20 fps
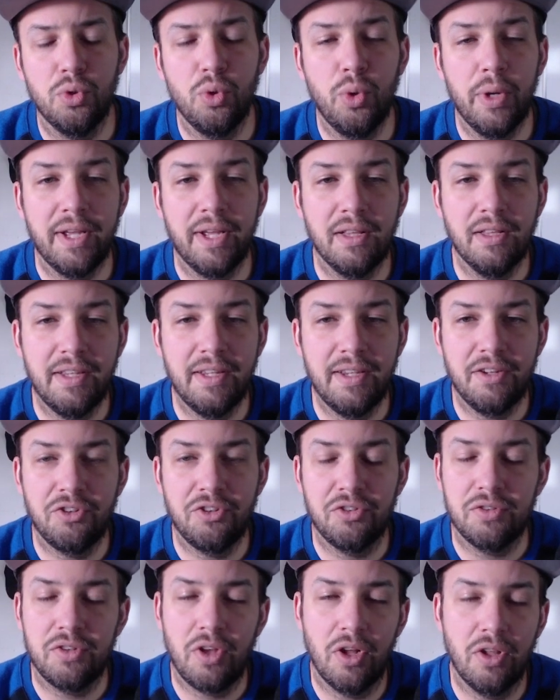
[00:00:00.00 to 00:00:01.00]
quickly
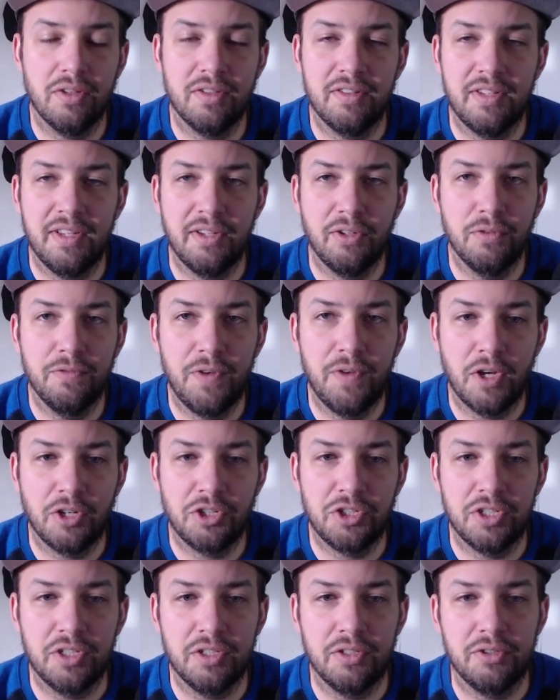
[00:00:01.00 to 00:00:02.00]
just call a single
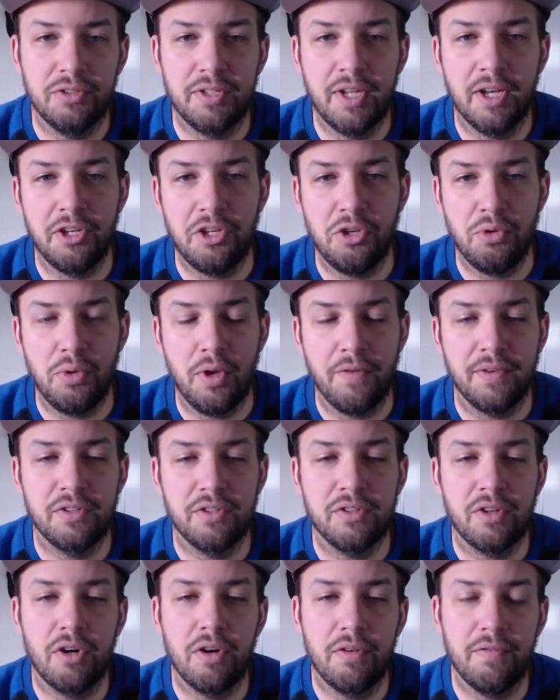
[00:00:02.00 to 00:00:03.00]
function to tell you if a
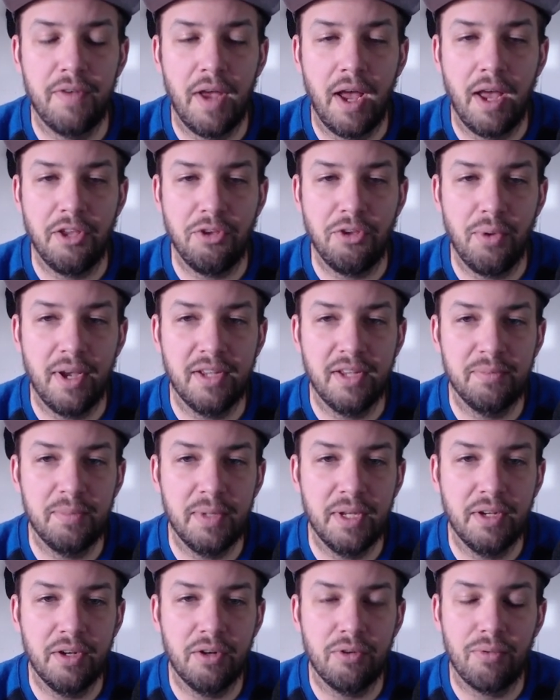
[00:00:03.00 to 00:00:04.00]
certain value has
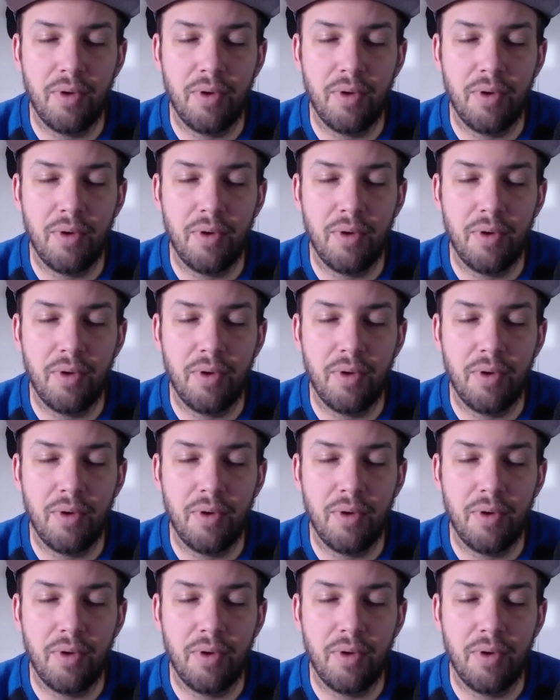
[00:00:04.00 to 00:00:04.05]
been